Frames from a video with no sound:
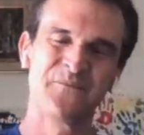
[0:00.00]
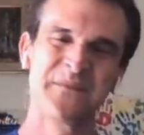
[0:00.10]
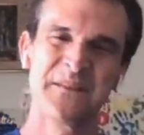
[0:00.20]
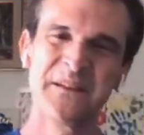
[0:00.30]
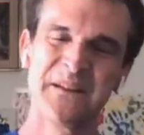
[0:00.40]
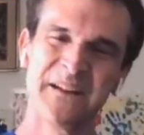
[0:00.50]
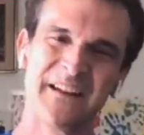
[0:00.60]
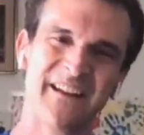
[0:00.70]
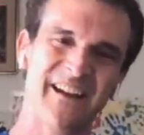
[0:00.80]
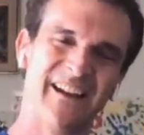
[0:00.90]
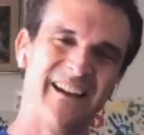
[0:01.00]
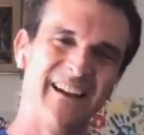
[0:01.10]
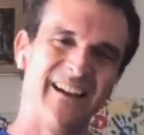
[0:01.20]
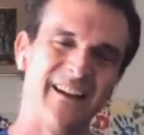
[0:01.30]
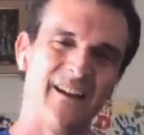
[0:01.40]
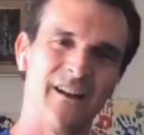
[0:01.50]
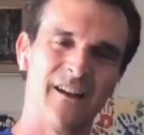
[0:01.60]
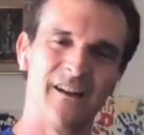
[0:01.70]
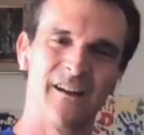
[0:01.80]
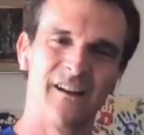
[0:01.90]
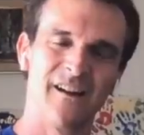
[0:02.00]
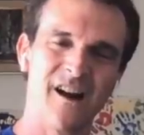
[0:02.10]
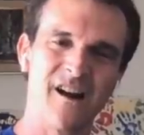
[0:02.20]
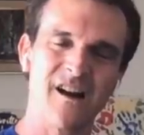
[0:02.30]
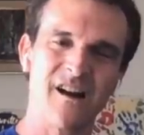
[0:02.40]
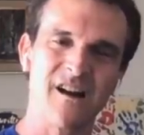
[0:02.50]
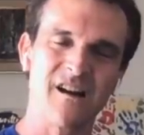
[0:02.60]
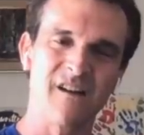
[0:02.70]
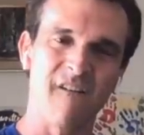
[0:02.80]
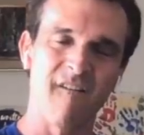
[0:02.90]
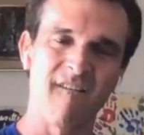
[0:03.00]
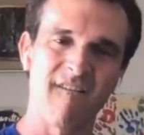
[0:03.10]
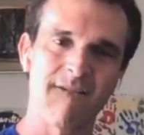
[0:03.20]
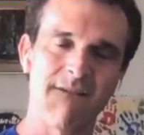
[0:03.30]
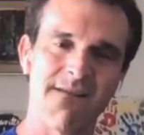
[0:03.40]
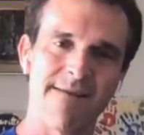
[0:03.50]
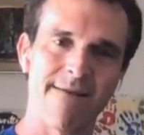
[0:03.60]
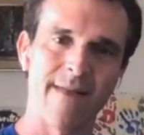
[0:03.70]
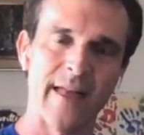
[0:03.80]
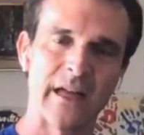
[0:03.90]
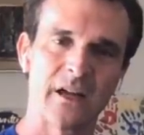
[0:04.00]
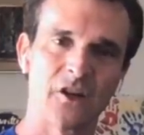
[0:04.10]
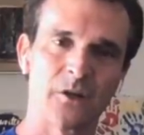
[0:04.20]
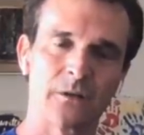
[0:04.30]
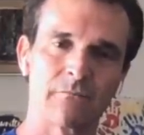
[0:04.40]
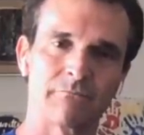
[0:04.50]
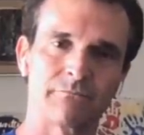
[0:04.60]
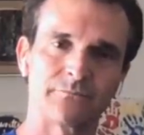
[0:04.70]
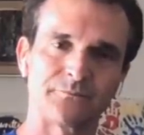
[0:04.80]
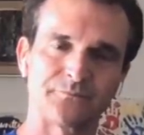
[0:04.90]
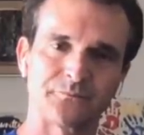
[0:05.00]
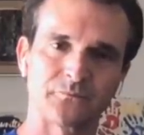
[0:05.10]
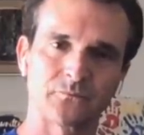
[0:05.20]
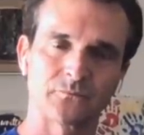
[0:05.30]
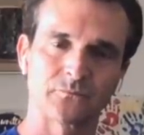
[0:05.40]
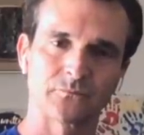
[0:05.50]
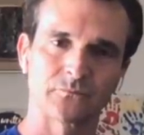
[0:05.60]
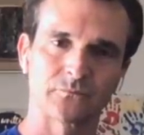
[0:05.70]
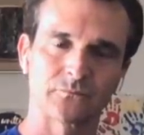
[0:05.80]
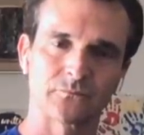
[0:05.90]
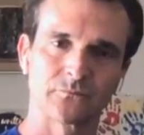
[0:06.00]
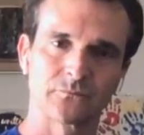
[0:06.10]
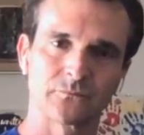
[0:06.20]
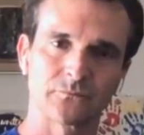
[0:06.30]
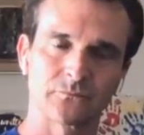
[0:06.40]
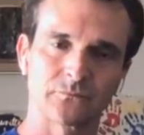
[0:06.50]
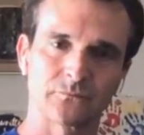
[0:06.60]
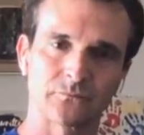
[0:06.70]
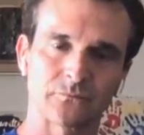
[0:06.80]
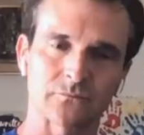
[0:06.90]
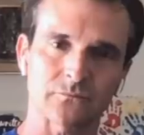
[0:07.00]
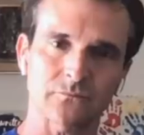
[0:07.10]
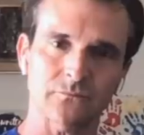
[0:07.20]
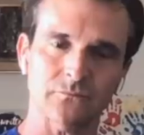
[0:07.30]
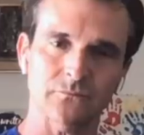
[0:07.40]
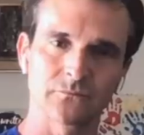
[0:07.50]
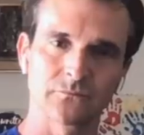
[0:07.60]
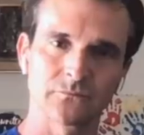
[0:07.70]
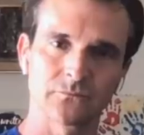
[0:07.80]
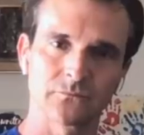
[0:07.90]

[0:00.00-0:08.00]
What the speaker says: (silent)